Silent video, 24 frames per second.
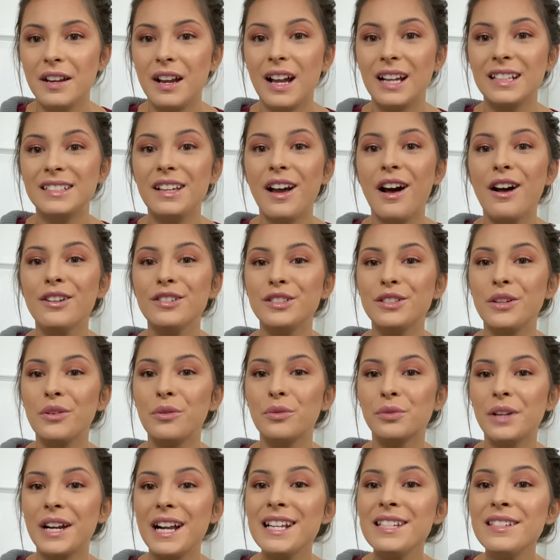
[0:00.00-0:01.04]
it's also
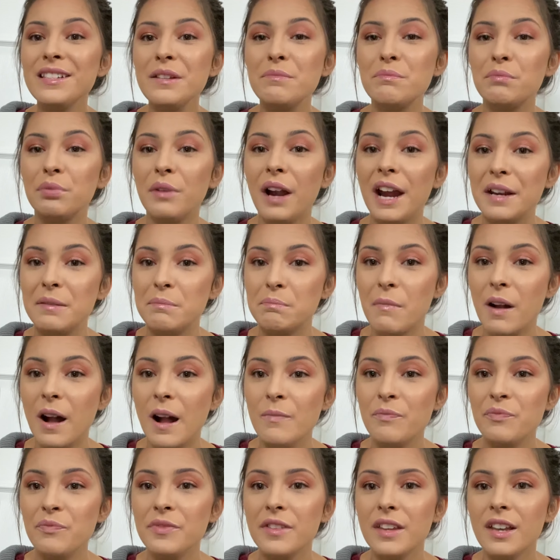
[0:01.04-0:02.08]
Raisin Bread
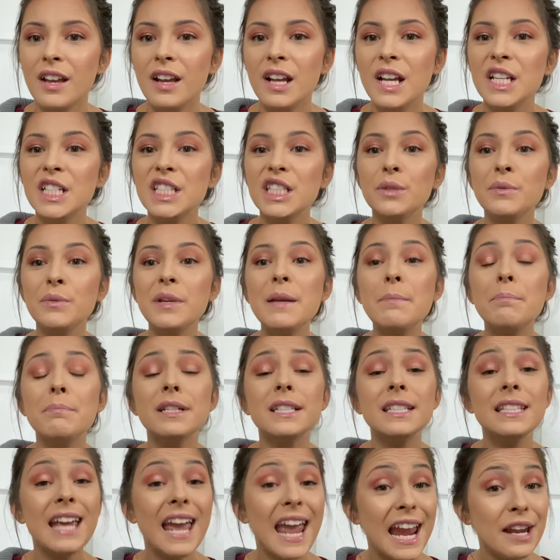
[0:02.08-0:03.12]
Month, Sweet
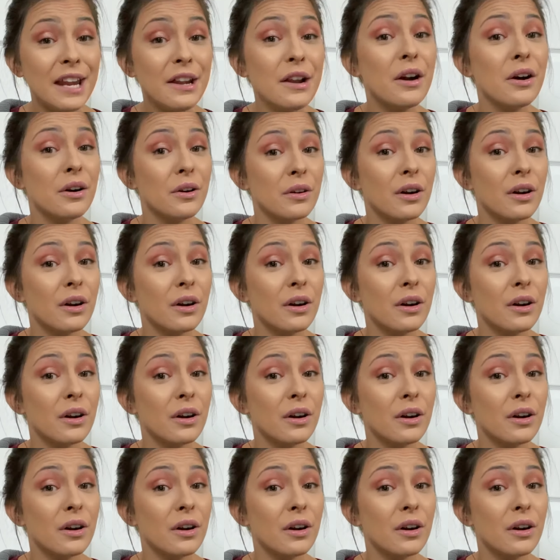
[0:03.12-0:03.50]
Potato